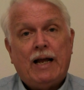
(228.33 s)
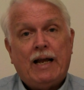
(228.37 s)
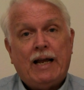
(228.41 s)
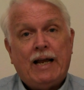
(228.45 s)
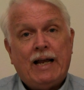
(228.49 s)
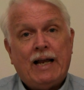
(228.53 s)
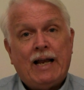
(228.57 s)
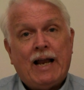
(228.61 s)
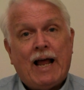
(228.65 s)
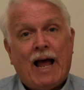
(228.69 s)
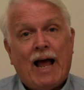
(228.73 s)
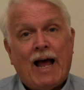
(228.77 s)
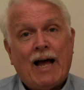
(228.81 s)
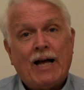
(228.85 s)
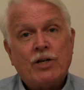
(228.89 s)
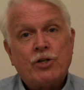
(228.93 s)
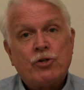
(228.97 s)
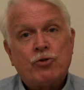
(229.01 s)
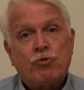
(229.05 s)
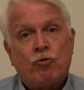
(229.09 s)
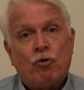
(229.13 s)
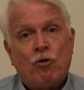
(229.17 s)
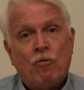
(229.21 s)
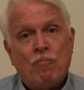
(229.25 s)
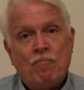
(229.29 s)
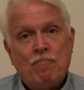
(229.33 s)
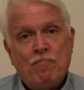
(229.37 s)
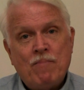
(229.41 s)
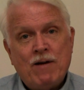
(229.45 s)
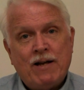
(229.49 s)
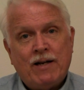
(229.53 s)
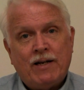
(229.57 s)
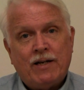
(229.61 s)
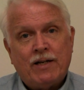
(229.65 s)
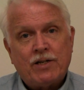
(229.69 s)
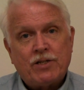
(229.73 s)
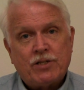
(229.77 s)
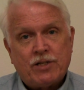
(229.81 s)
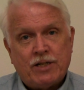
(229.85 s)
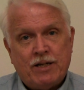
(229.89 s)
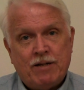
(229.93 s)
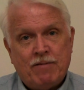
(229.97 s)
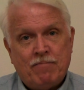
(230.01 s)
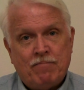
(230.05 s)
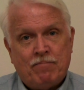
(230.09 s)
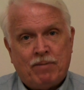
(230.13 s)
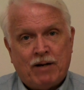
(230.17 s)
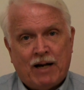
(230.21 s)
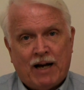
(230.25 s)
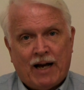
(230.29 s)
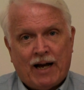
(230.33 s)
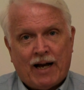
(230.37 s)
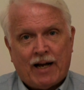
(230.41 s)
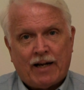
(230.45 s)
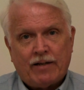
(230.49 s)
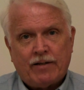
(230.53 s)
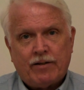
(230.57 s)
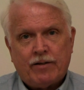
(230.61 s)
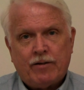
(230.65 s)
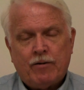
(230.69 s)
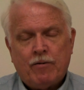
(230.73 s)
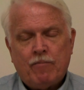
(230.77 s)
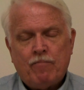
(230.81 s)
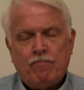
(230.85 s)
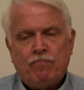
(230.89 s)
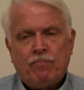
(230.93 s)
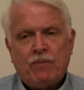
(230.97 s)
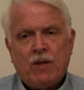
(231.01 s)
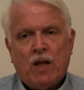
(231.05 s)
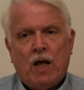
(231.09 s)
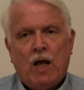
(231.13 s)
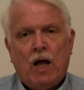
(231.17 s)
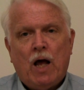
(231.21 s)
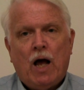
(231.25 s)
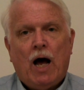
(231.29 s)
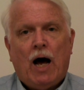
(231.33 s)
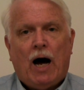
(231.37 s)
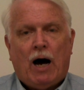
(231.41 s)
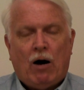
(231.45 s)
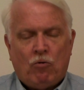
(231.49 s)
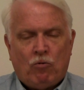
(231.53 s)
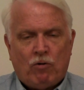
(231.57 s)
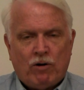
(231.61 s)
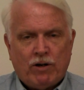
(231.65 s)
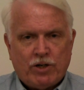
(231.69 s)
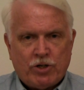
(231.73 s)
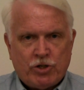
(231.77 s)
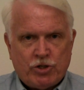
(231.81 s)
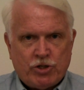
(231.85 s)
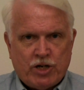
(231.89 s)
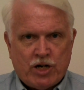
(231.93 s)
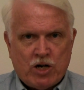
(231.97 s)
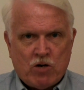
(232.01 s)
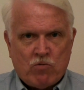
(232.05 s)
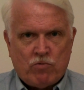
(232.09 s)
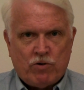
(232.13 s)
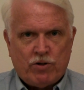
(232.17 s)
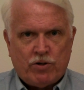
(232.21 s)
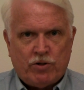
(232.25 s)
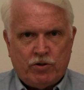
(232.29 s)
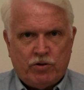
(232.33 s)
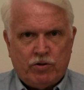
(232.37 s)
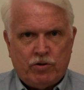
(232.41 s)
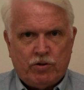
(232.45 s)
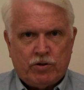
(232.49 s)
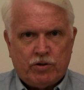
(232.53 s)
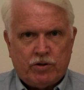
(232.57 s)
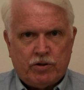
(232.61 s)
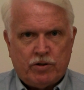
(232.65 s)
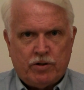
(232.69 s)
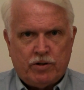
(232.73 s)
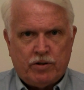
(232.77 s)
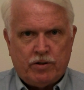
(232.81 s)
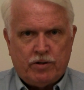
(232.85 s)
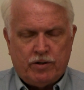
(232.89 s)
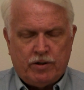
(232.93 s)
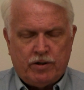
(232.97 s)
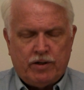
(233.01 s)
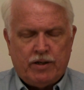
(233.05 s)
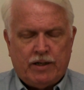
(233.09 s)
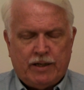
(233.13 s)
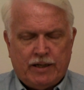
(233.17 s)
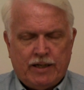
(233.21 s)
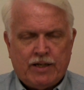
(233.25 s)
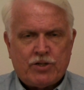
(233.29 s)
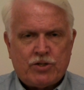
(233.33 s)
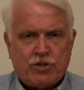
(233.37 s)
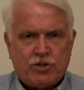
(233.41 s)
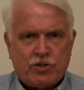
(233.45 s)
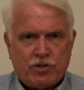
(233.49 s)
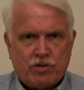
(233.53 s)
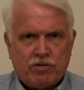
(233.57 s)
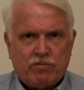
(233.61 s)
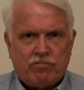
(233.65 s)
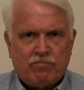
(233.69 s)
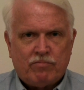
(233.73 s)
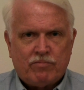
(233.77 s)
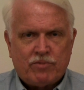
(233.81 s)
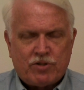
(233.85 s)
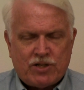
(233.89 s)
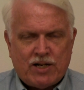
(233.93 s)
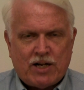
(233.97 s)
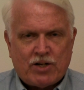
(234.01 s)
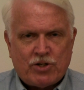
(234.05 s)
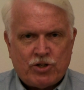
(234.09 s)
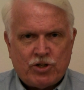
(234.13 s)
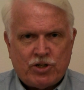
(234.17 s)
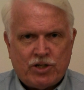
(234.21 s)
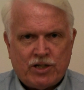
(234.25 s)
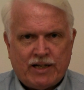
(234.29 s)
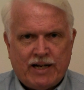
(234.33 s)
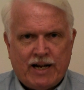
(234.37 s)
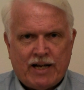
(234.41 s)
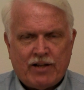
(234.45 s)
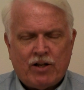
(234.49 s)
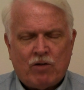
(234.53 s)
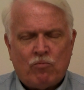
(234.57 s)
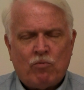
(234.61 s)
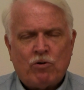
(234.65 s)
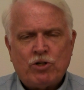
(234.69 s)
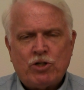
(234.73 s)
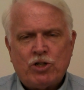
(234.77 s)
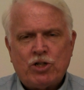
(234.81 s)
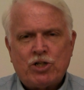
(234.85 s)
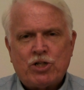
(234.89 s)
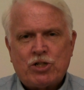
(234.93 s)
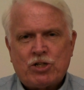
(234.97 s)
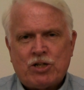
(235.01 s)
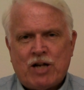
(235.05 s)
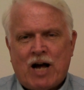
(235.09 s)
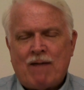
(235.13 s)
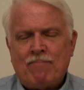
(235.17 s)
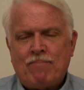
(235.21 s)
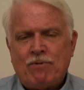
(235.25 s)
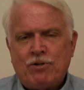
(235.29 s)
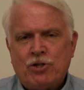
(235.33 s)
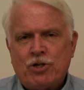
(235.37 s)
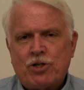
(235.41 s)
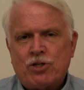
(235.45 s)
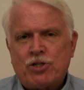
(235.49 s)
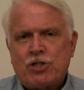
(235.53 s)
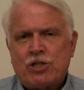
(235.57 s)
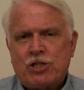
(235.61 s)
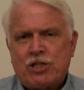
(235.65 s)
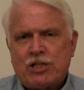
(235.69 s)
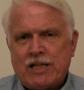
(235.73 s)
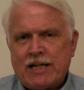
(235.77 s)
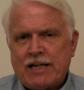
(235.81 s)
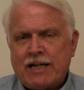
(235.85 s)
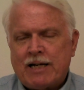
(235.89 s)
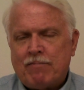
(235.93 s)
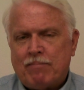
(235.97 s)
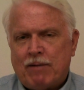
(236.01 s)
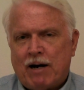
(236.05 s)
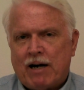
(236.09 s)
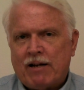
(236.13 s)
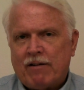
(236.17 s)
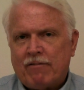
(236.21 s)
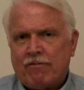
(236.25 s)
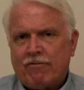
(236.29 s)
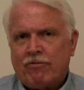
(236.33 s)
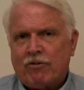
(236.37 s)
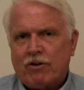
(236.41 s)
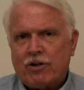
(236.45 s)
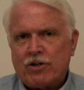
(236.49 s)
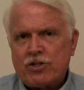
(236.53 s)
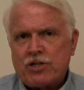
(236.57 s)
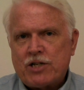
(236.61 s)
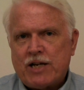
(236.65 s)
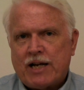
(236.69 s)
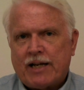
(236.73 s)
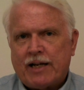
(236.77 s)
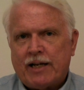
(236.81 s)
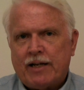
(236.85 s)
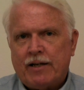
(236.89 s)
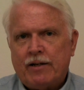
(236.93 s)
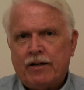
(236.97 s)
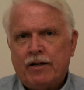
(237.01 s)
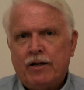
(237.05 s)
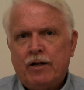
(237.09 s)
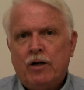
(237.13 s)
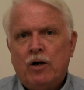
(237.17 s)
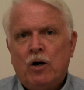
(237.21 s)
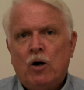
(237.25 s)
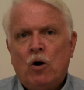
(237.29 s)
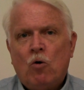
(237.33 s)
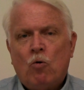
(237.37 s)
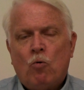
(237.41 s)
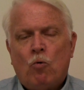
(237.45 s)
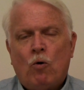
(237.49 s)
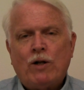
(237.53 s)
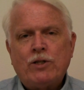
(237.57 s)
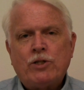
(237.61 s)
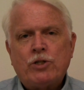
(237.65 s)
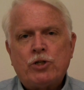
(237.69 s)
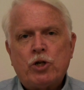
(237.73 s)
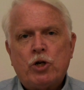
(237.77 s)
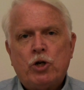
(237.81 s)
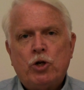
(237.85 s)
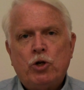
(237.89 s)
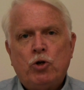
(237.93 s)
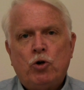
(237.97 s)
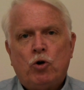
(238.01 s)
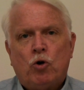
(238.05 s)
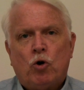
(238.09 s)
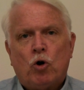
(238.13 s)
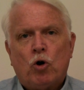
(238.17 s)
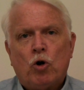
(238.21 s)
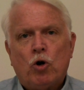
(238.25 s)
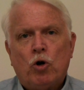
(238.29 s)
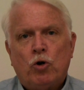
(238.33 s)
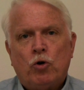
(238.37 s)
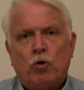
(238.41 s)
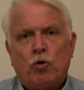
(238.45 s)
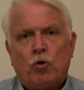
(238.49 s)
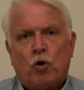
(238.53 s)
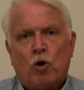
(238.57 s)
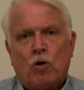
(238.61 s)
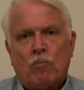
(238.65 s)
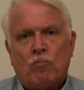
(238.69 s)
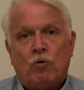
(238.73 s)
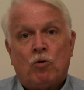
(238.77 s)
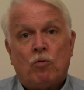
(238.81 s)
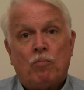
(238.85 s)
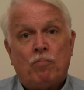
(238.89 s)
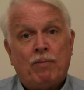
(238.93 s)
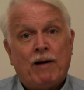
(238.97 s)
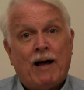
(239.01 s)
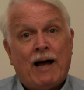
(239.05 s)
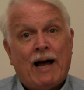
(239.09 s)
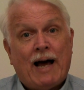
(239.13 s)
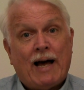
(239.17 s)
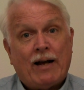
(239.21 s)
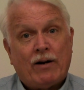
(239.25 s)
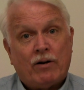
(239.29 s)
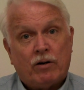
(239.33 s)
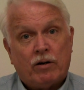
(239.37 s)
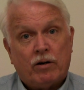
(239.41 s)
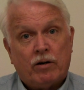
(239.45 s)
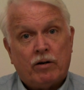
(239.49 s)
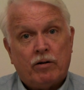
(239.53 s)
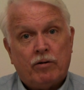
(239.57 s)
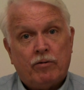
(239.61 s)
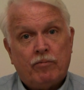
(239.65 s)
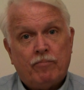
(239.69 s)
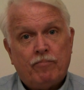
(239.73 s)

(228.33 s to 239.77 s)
It has tremendous impact. I want to share with you that in this session together, I want you to stop and just think about it for a second. What's your normal pattern?